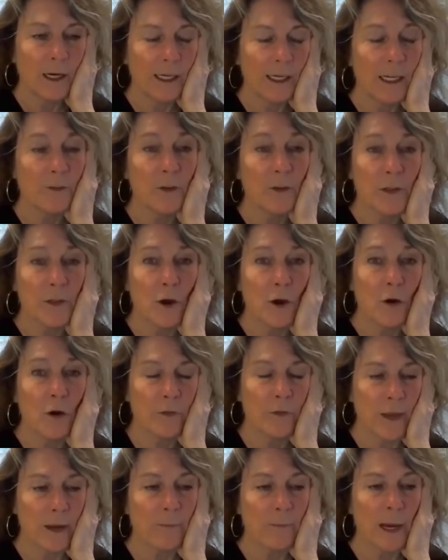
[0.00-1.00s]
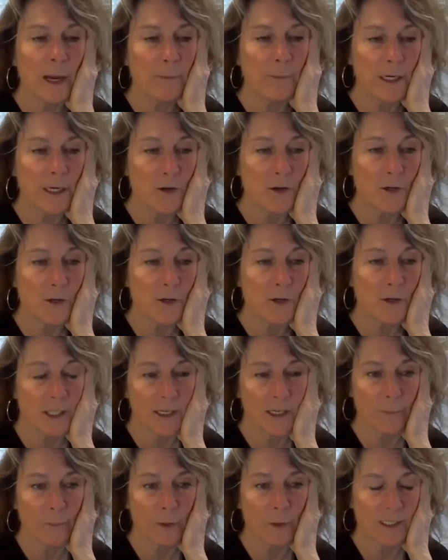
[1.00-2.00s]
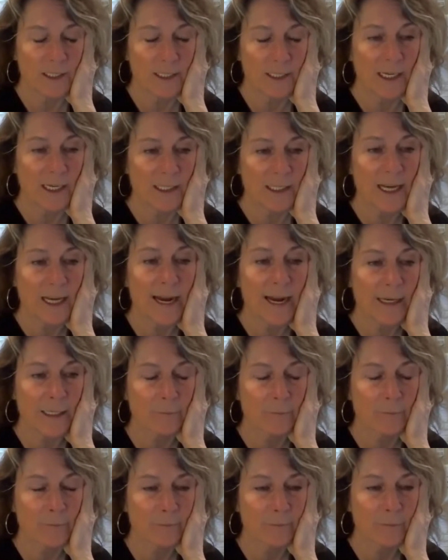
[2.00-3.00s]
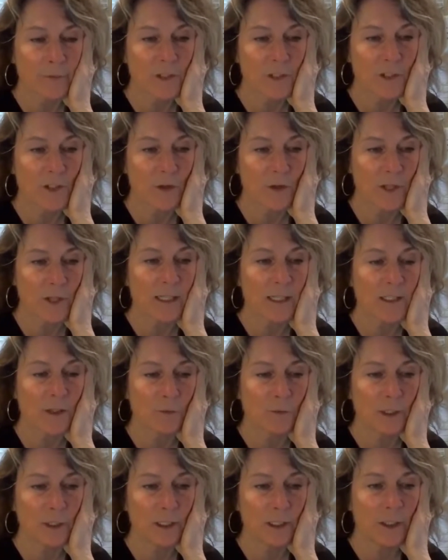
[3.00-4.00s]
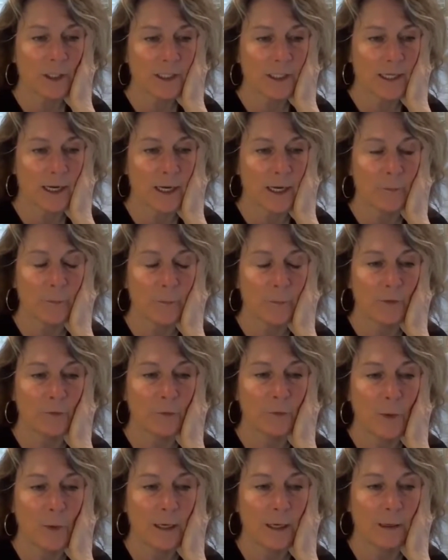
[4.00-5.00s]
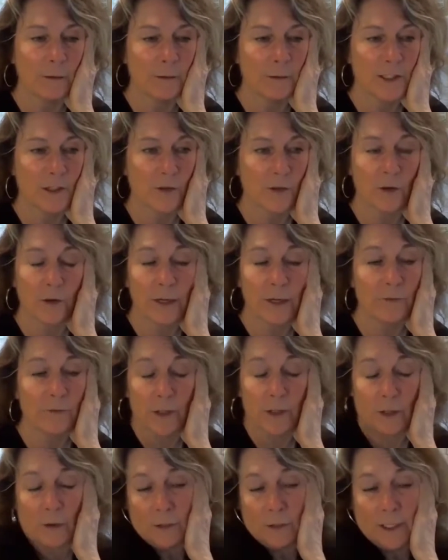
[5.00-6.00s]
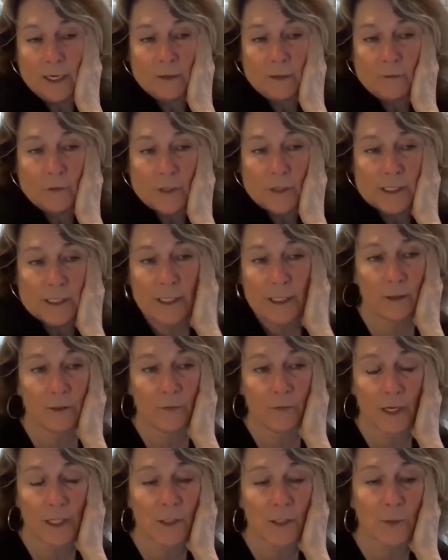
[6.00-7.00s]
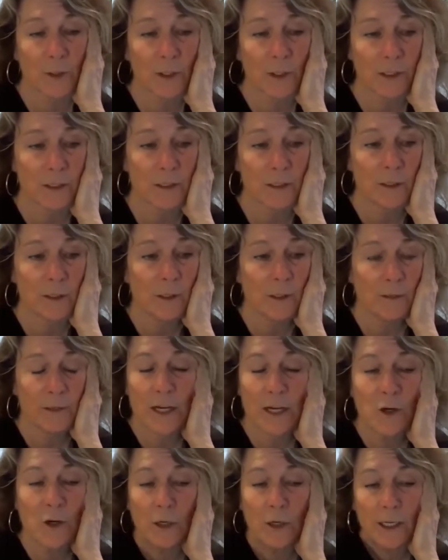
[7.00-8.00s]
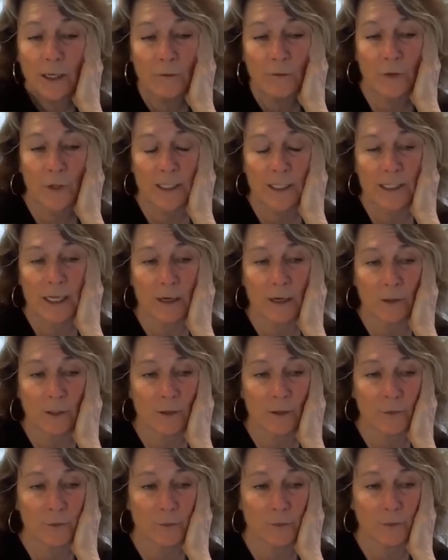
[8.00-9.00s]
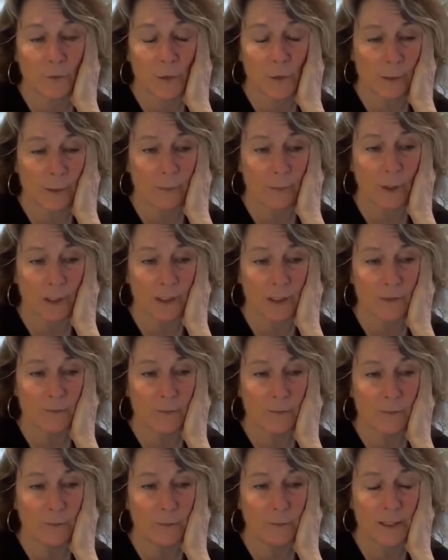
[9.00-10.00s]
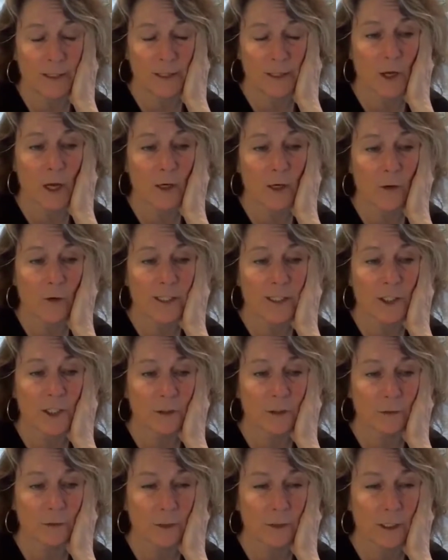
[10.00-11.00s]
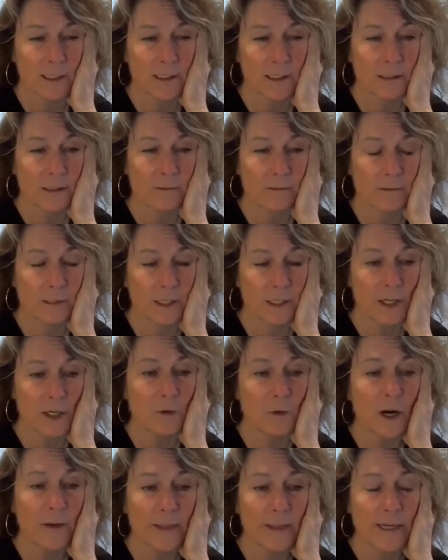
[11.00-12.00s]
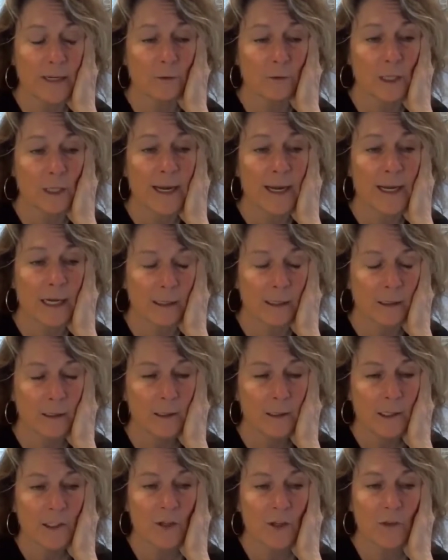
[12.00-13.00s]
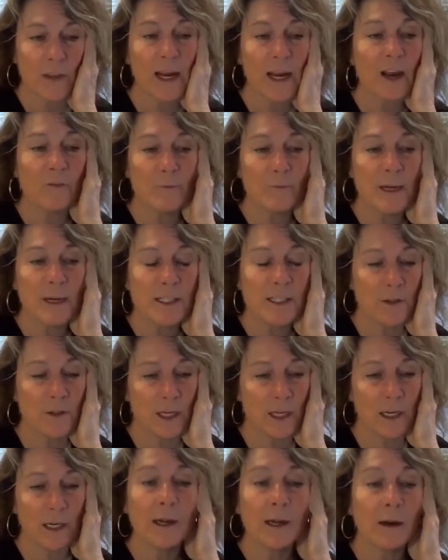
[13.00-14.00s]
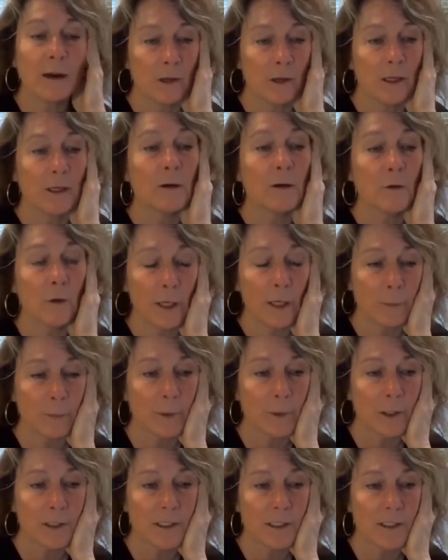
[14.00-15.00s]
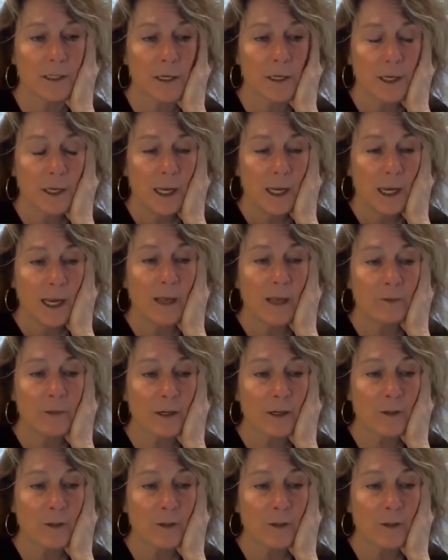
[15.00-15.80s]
even though they may be using QuickBooks in tandem. So that's a really good example of where, so they're only invoicing out of FreshBooks. They could invoice out of QuickBooks, but they're not going to, because the UI, they don't like it. So they have me do the accounting in QuickBooks, and